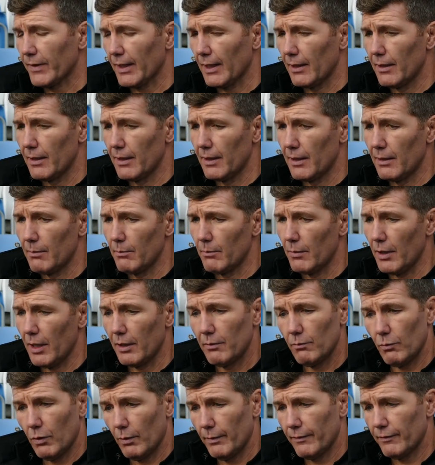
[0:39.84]

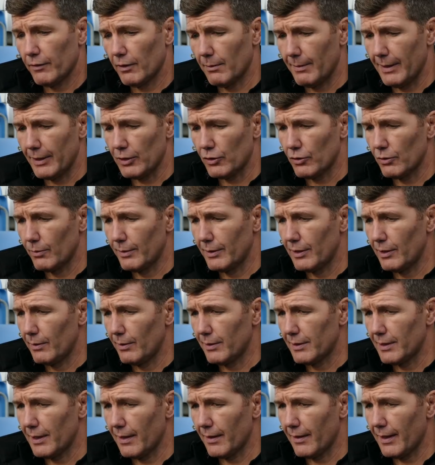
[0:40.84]
And what we've got to make sure we do
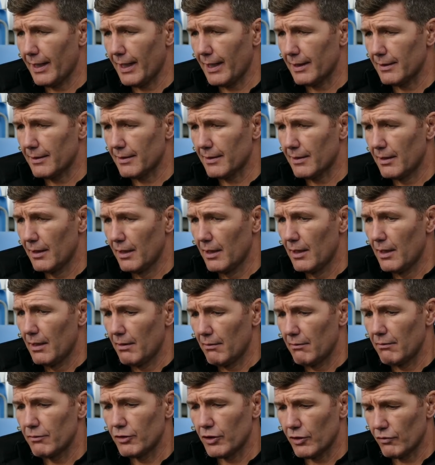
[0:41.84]
is that
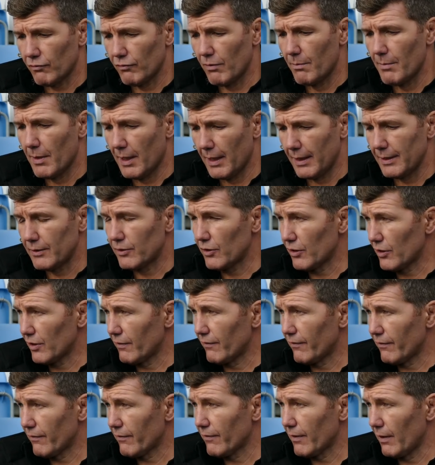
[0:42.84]
just reminds us
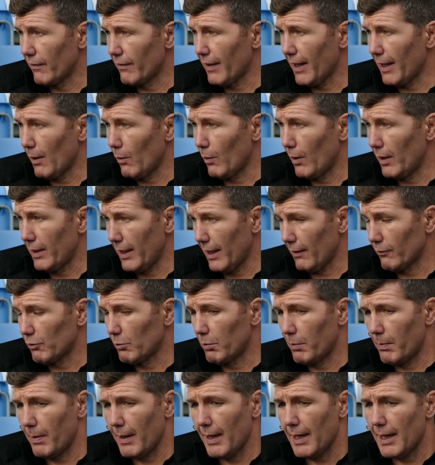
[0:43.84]
of how well you have to
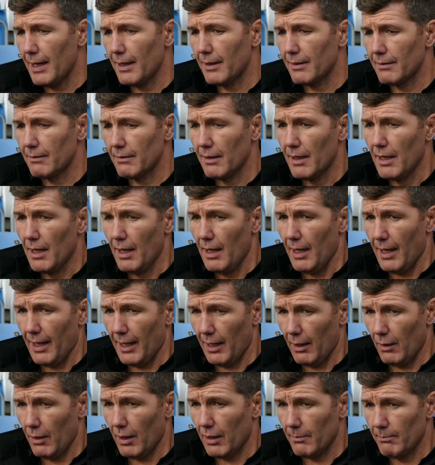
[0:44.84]
prepare and
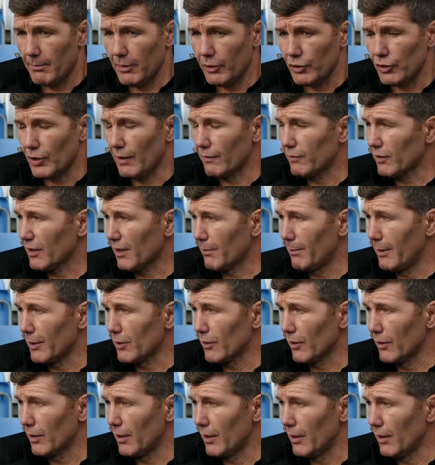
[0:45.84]
how much you have to
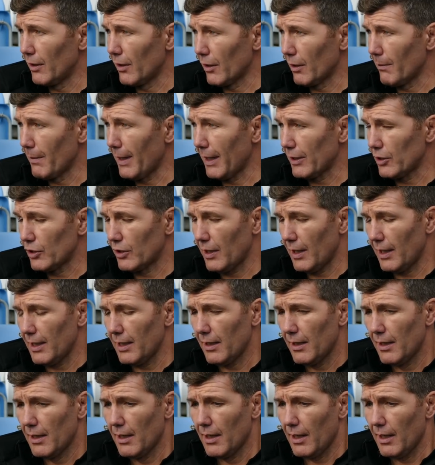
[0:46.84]
commit on a match day.